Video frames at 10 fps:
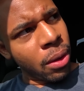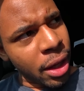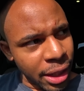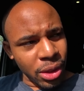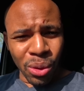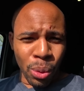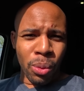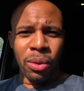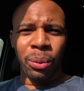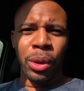okay so
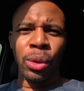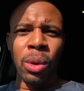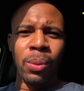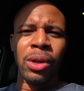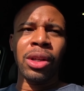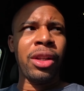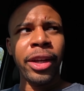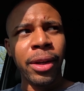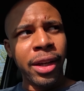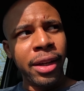we're doing one click